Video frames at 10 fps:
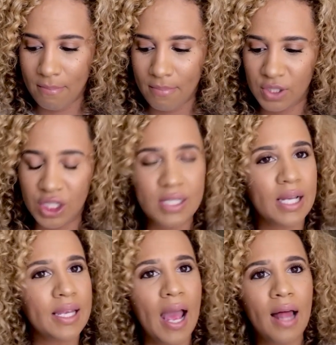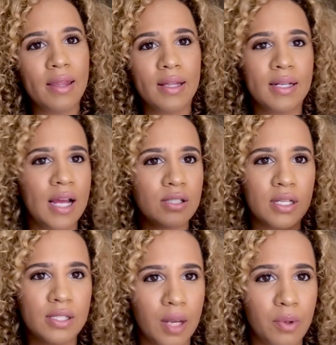she's like, yeah, like now's not
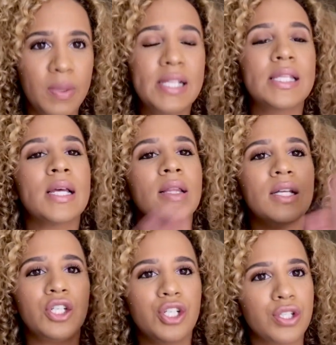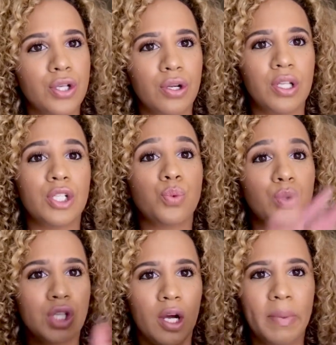the time or the place. Let's just go to lunch.
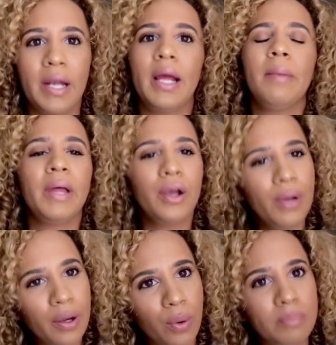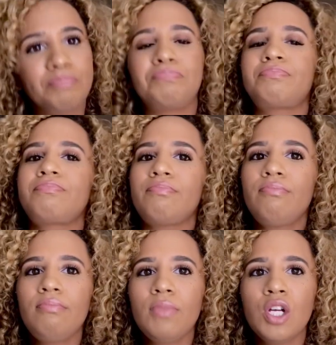We'll talk about it. I'm like, okay, cool.
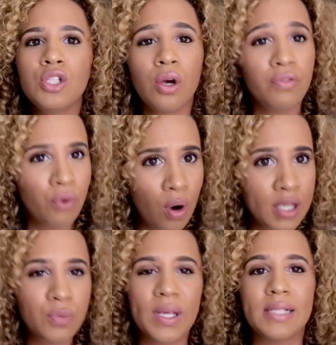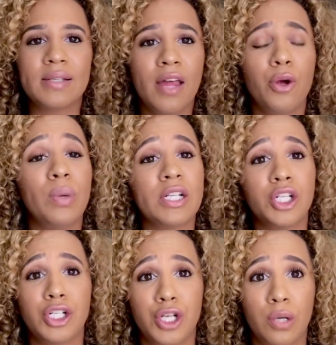So of course we get together, we
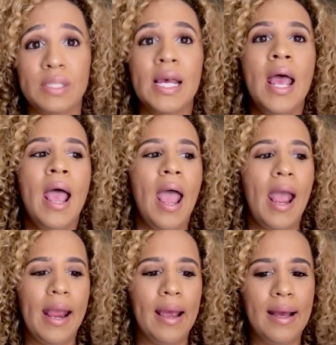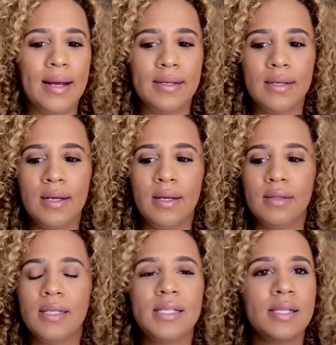exchange notes, and
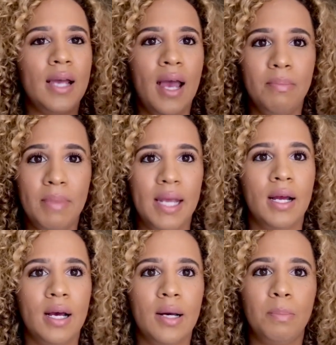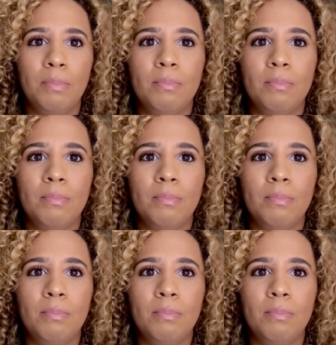Lisa had made up